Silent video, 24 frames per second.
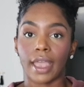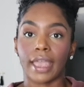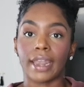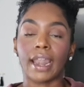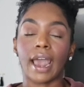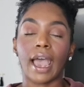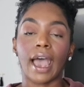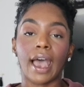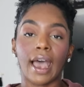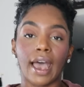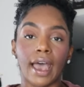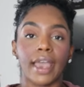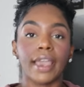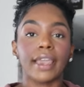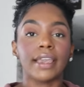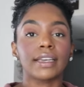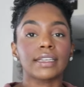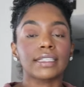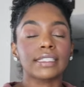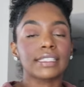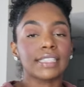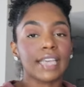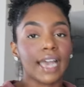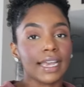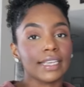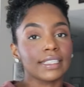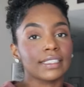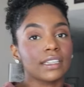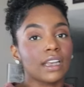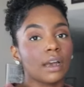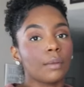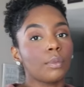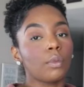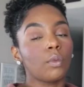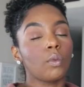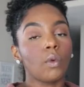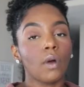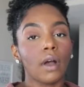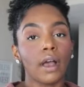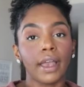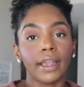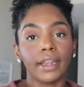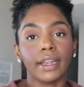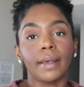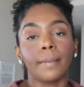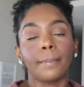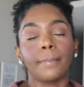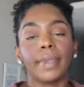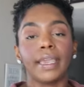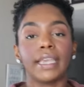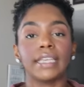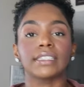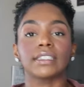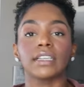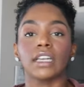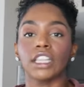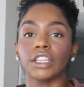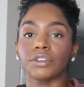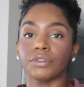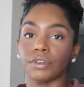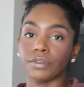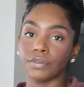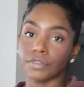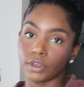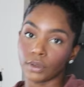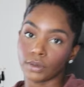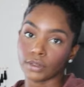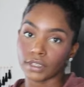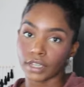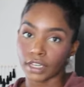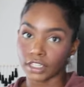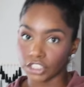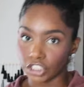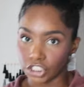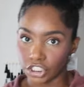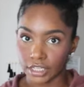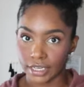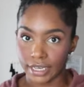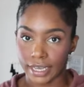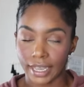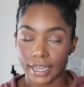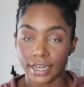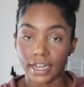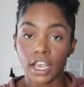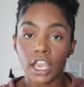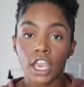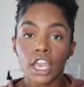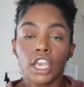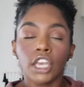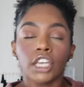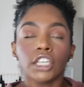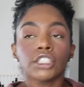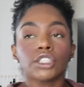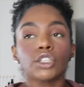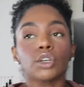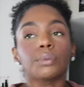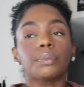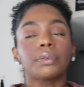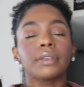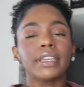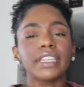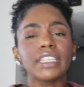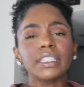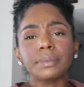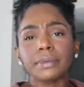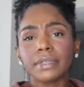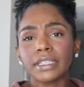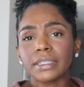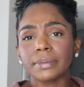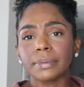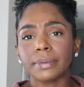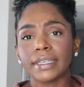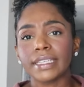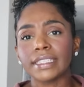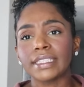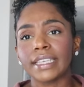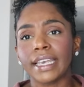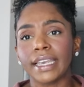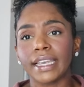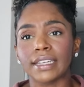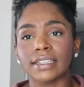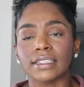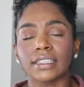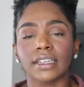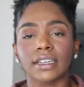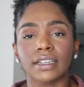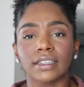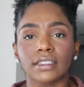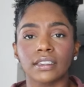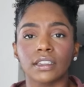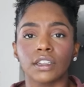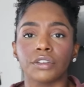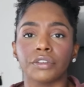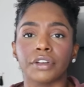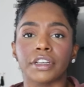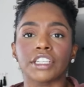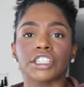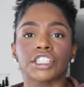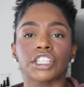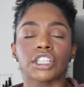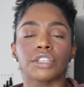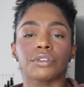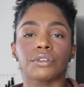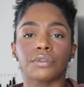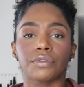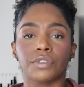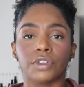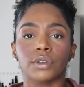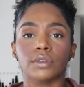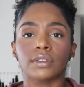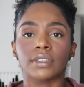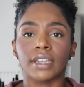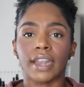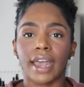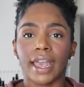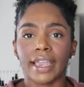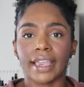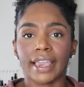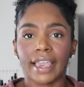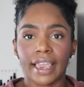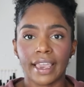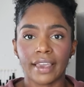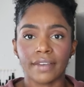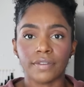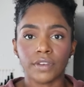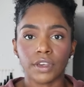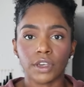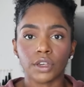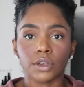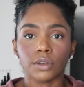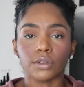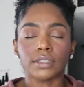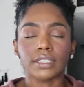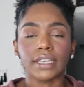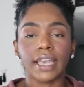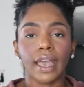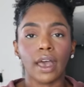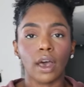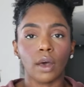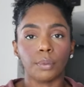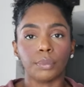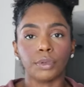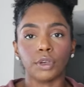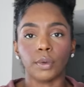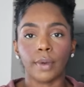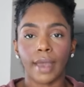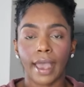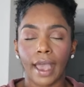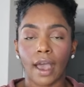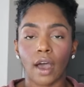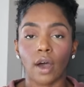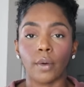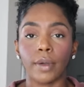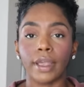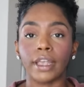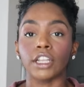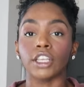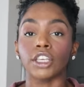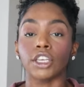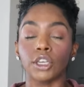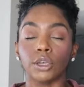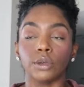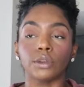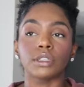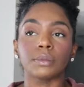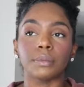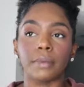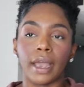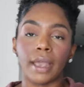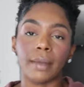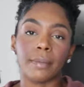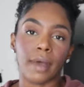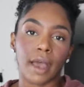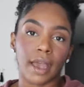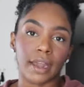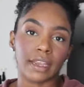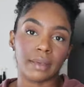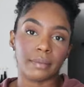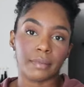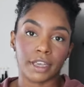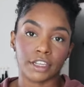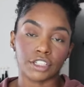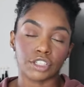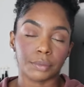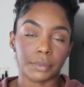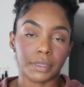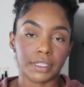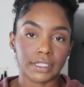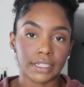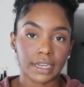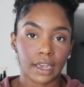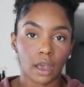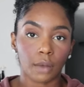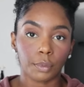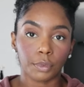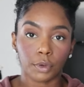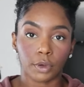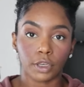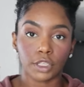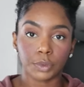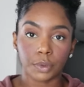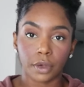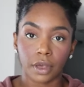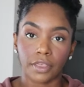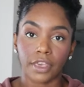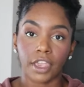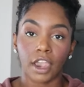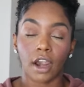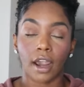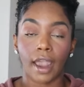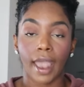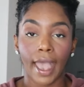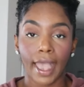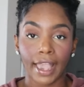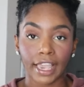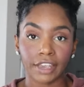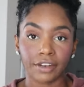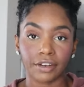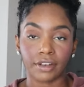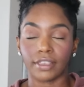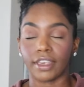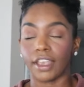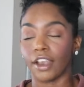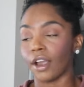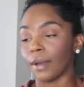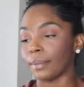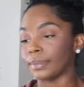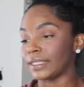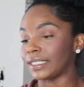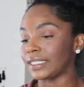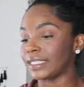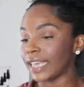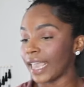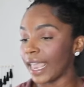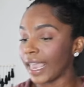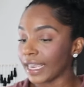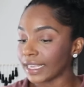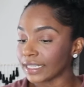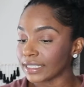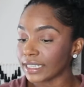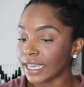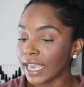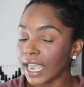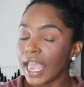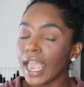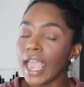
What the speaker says: And I sized up one based on the reviews on SHEIN. So please, please, please take into consideration the reviews that I gave you to help you out and use my body measurements to help you as well. They are accurate. They are up to date.